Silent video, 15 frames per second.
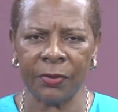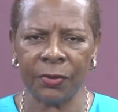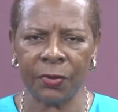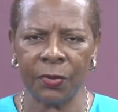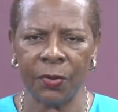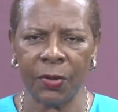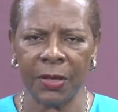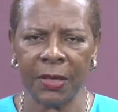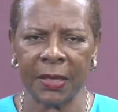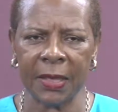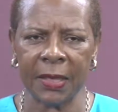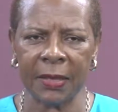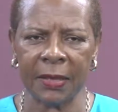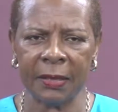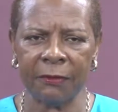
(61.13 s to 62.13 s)
to
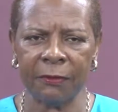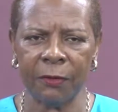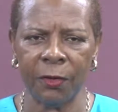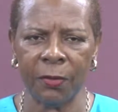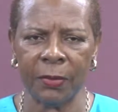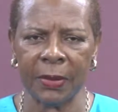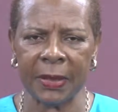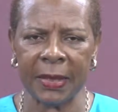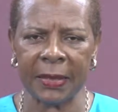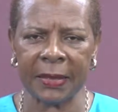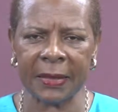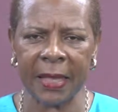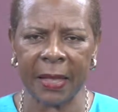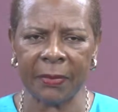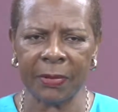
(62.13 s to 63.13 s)
coordinate the formal
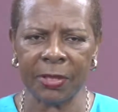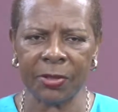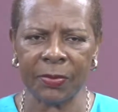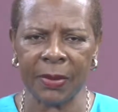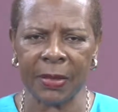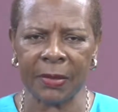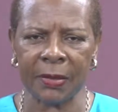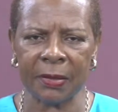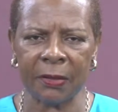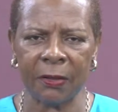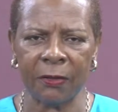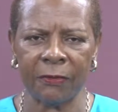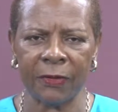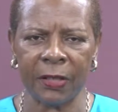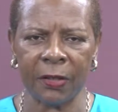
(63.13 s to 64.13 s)
establishment
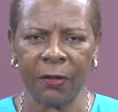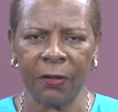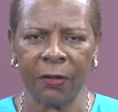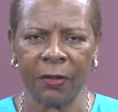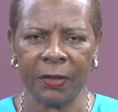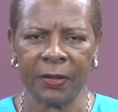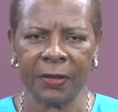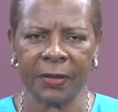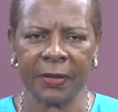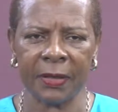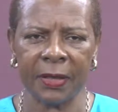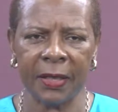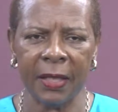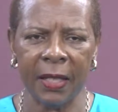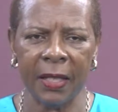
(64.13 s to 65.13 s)
of the caucus.
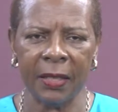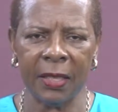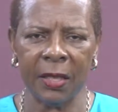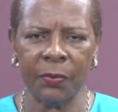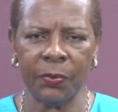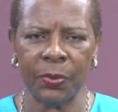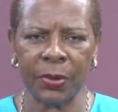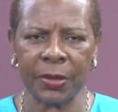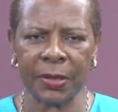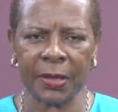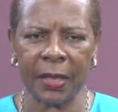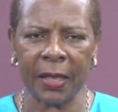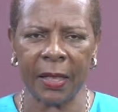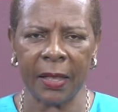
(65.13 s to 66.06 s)
They looked